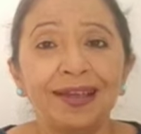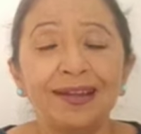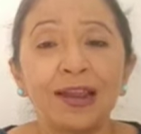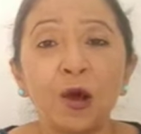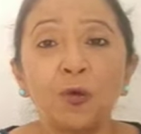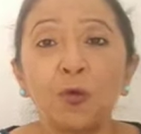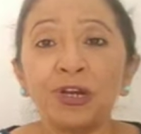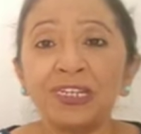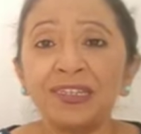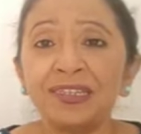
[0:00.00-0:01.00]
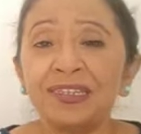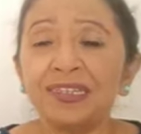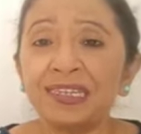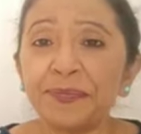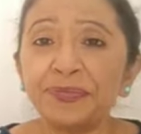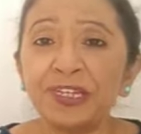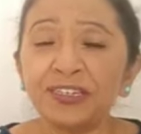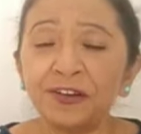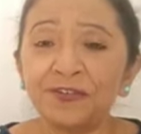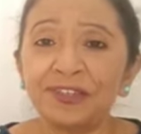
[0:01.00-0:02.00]
Now, what is the
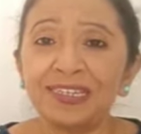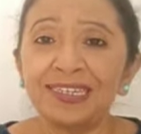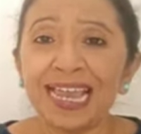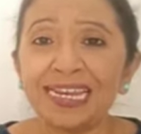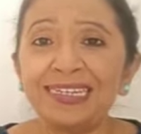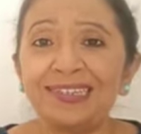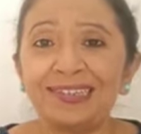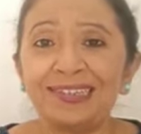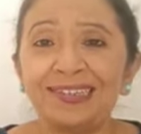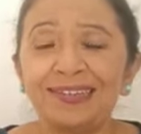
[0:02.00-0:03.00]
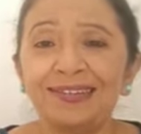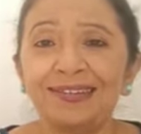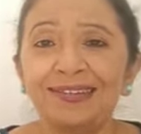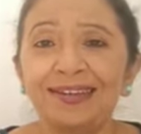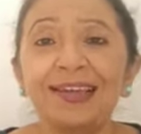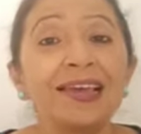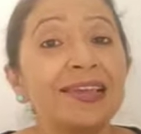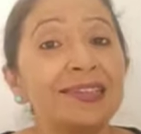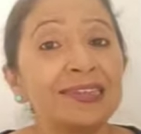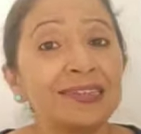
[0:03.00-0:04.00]
subject of the sentence?
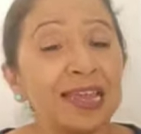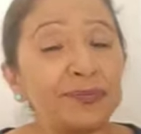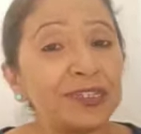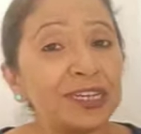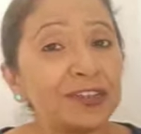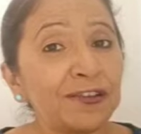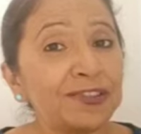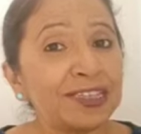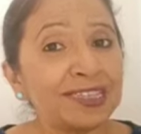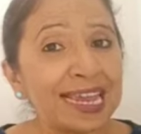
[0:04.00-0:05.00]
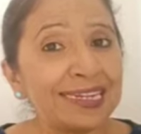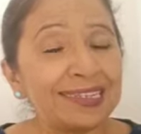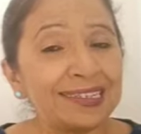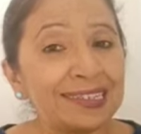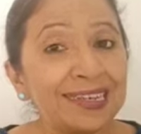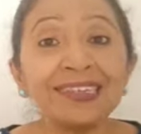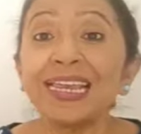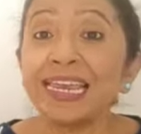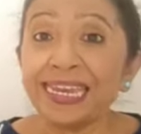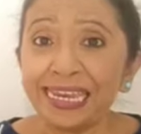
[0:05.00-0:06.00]
The subject of the sentence is
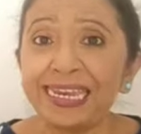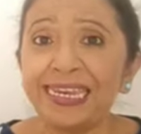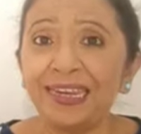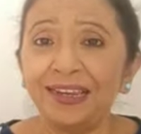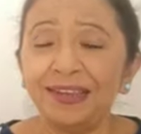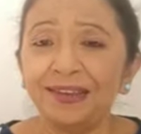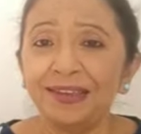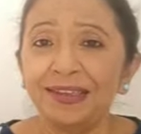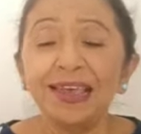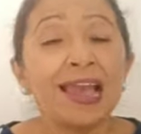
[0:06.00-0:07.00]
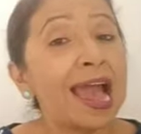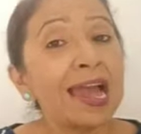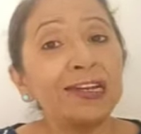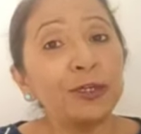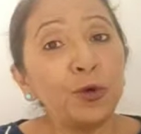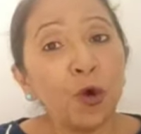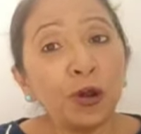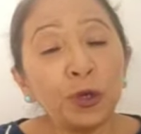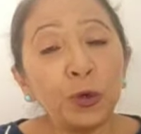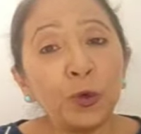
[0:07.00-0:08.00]
he. And you
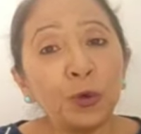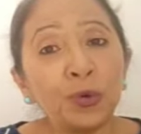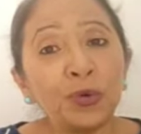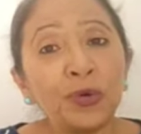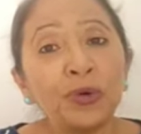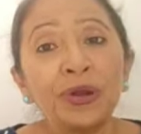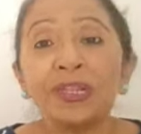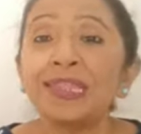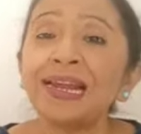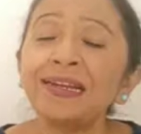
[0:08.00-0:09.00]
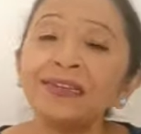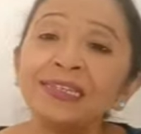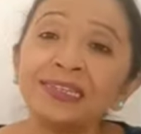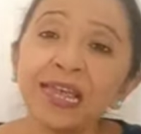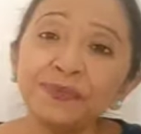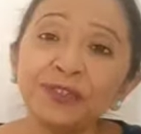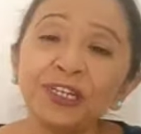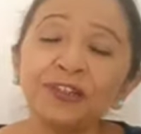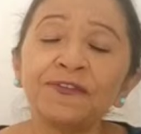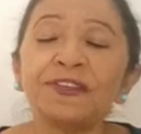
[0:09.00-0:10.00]
all know that a
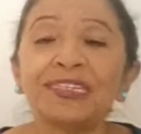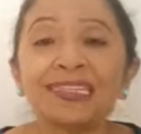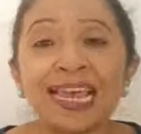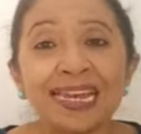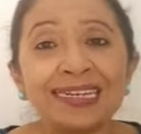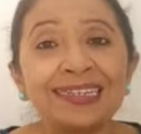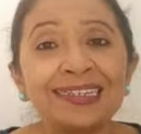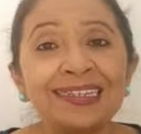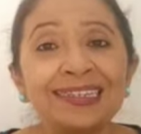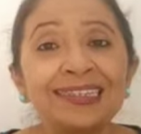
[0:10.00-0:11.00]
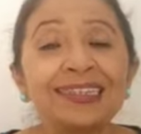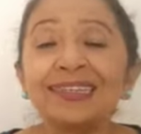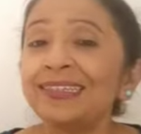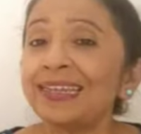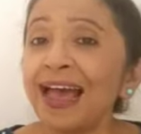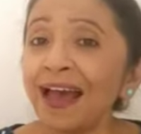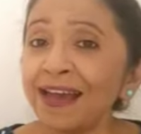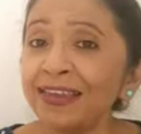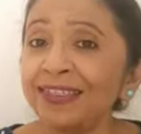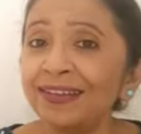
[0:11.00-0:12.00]
subject of a sentence is
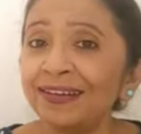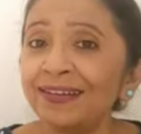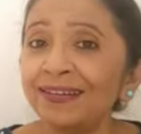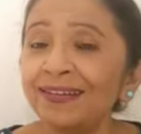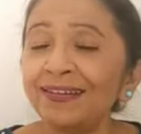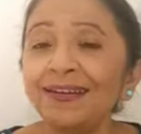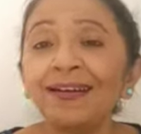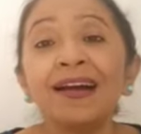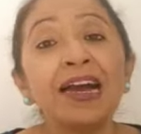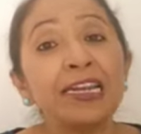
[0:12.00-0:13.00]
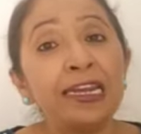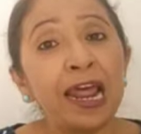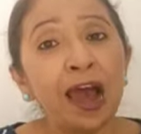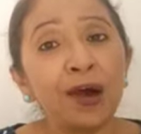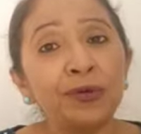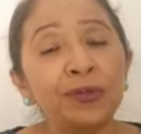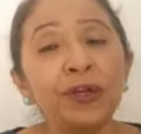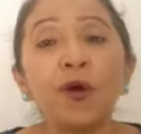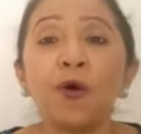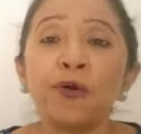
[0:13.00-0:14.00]
either a noun
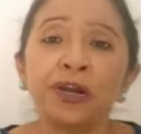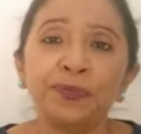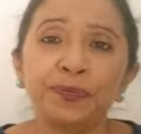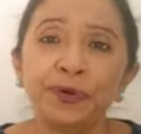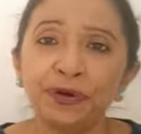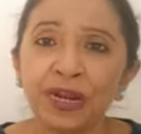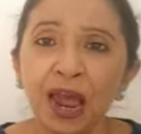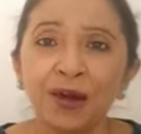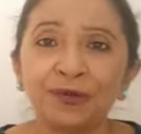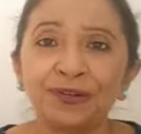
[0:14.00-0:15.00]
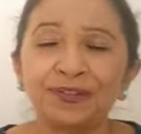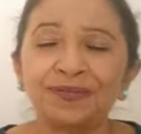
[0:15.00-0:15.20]
or a pronoun.